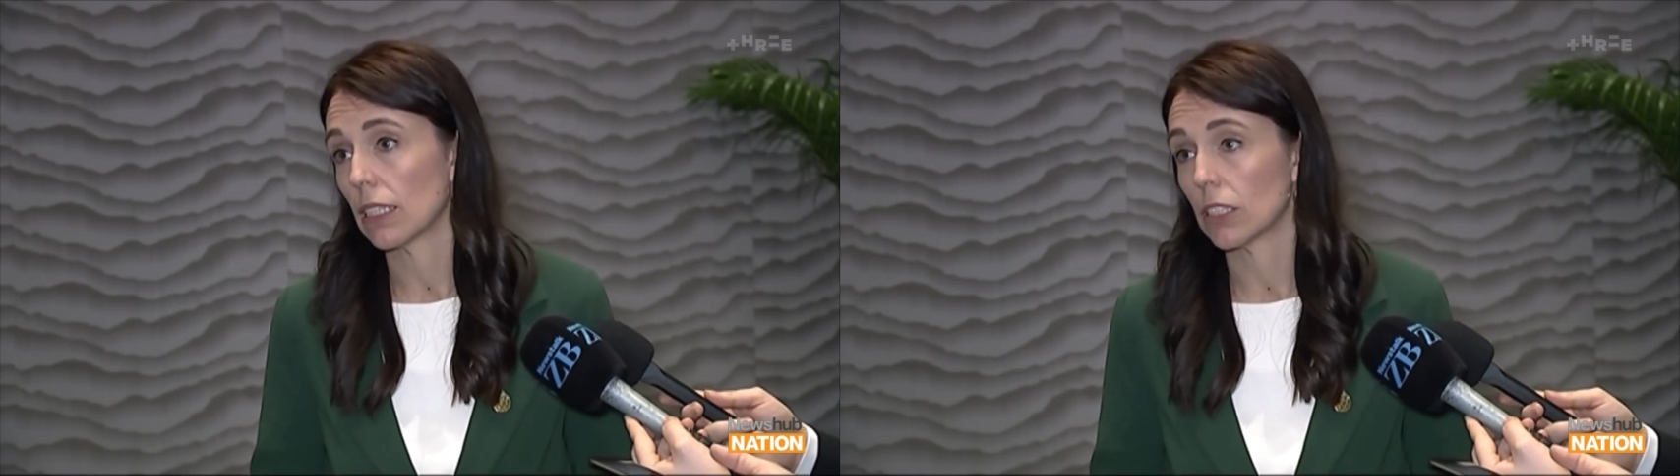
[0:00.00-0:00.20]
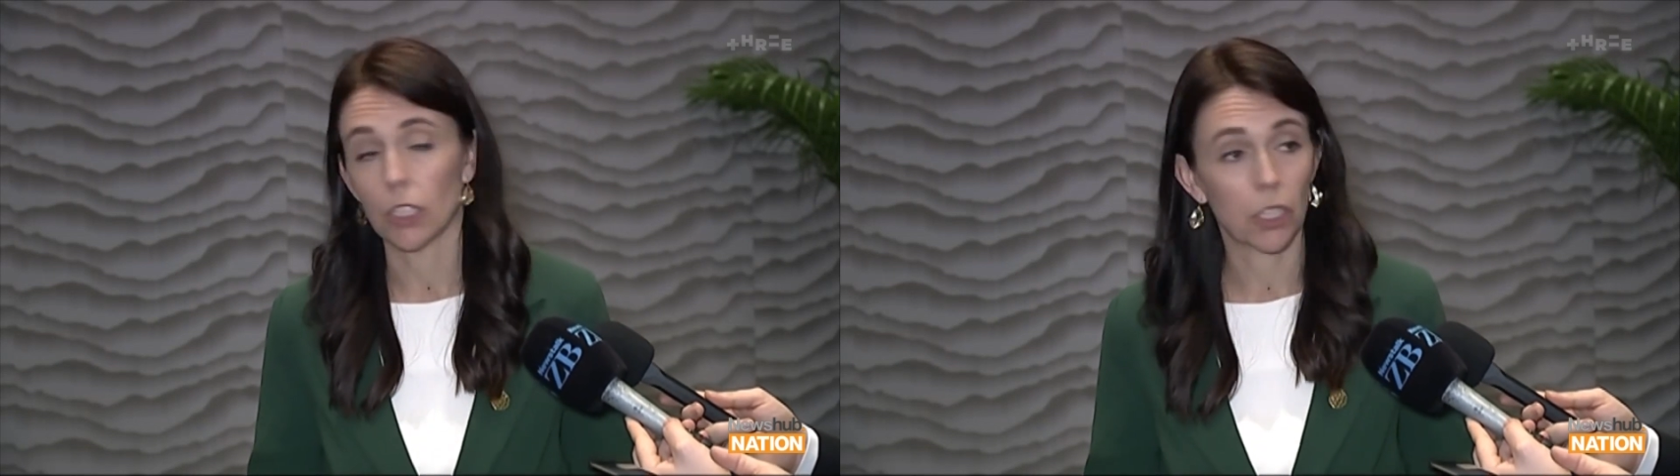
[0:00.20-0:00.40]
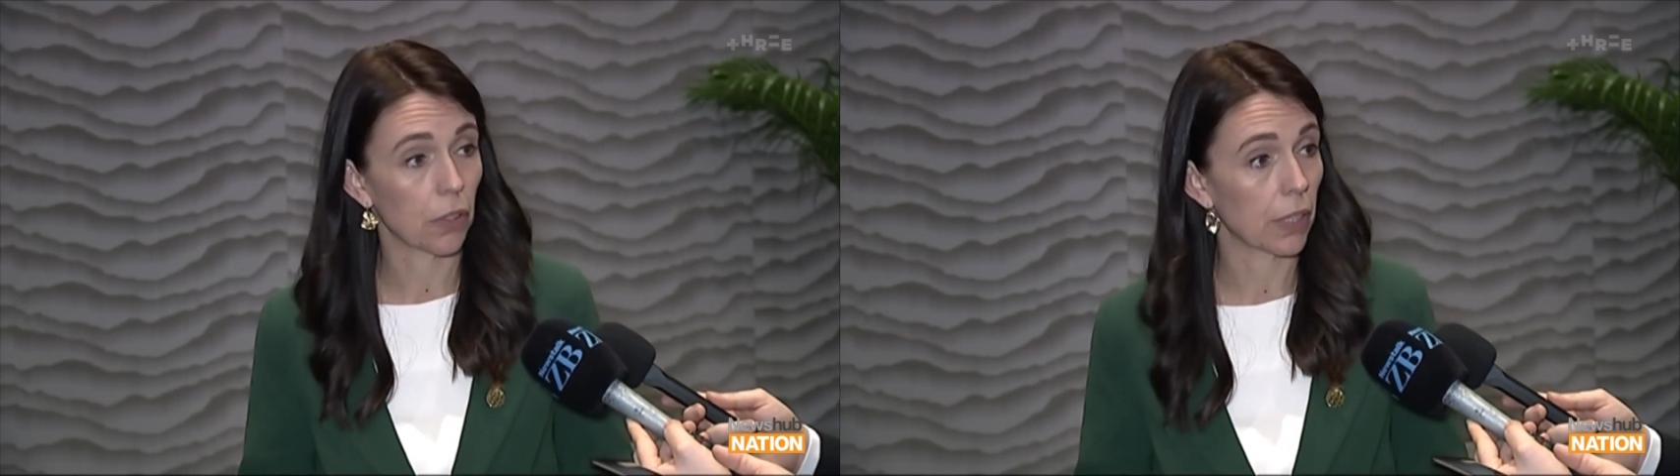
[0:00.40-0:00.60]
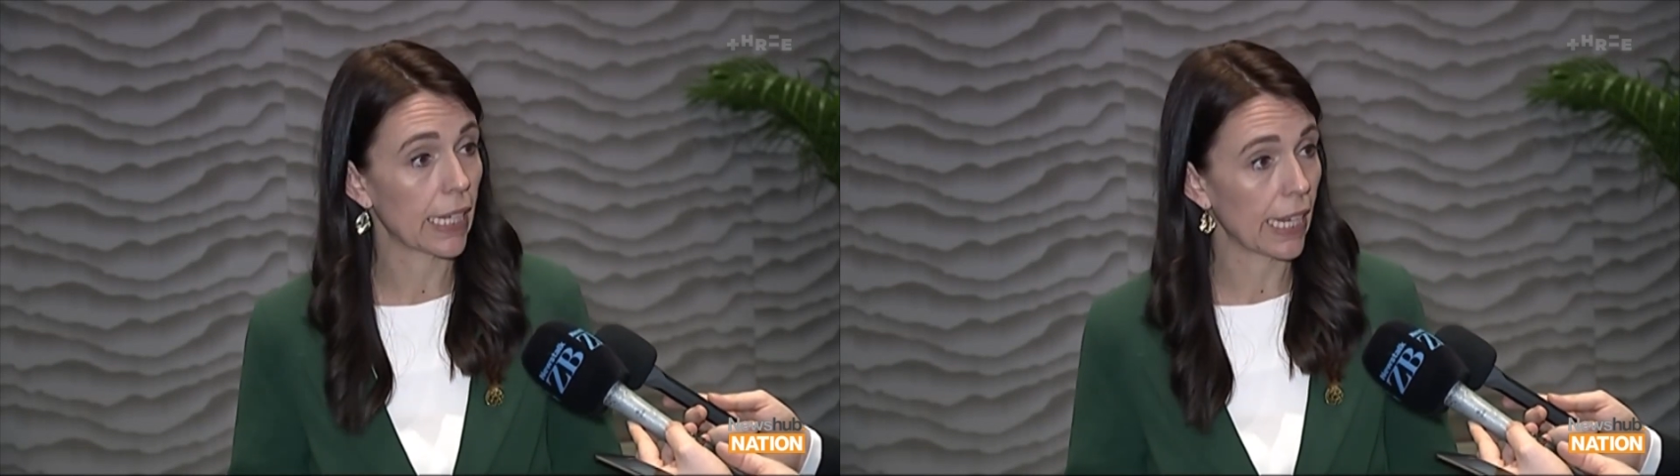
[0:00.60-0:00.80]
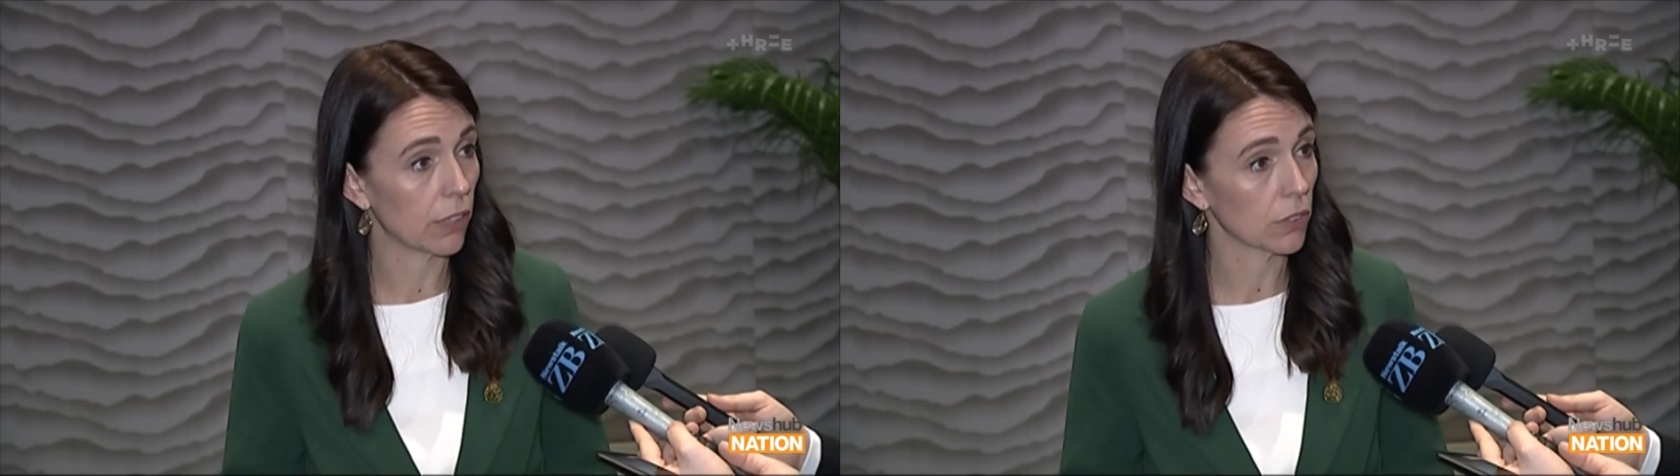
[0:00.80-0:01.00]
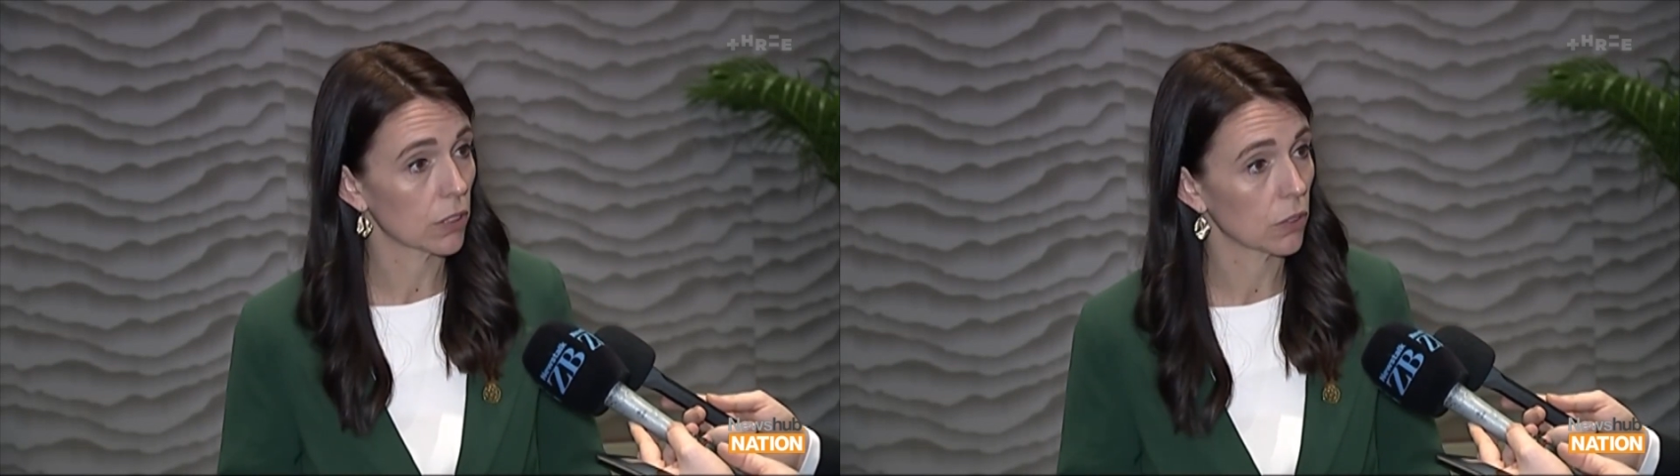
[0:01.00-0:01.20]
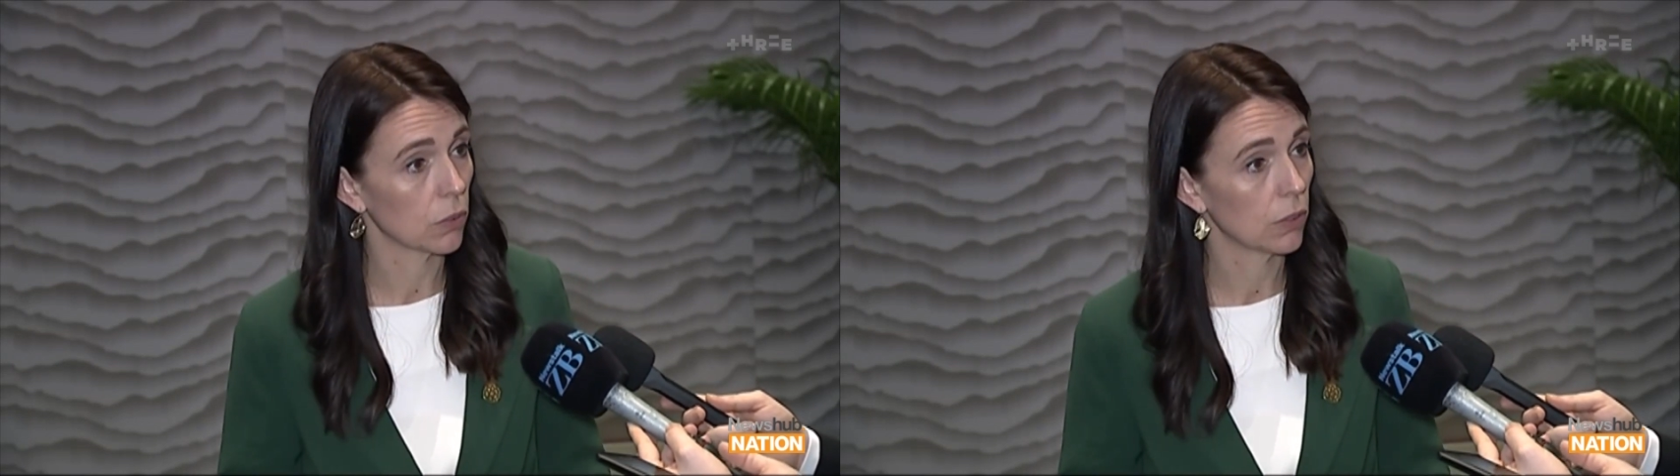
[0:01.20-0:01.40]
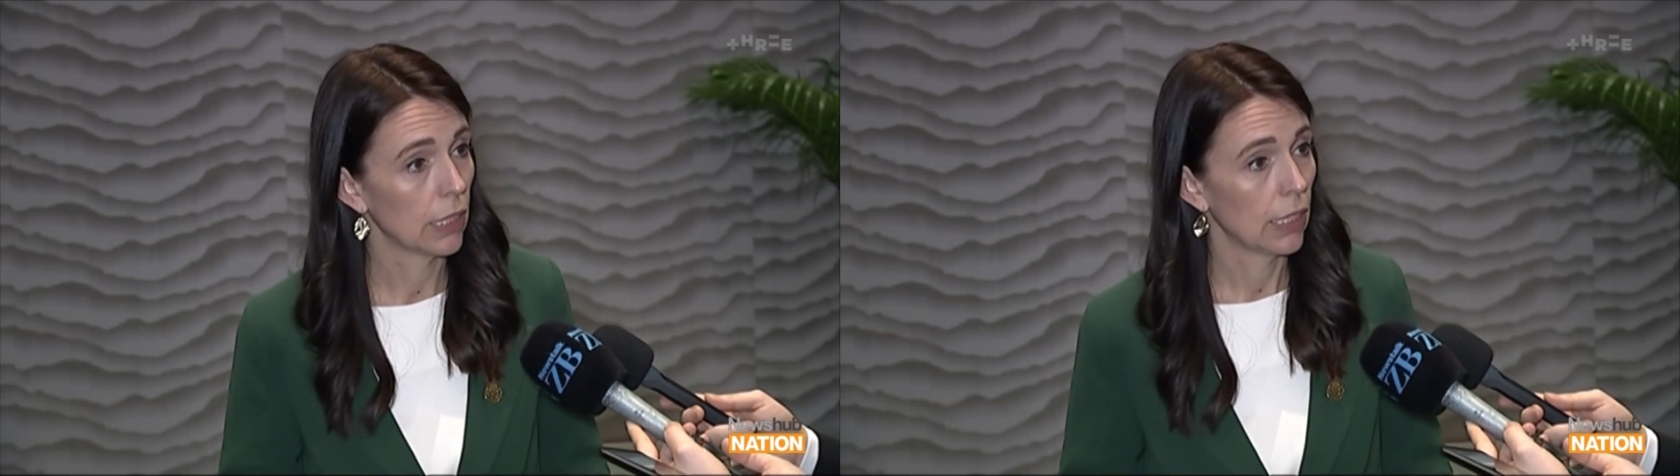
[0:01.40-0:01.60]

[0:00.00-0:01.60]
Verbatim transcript: the Security Council.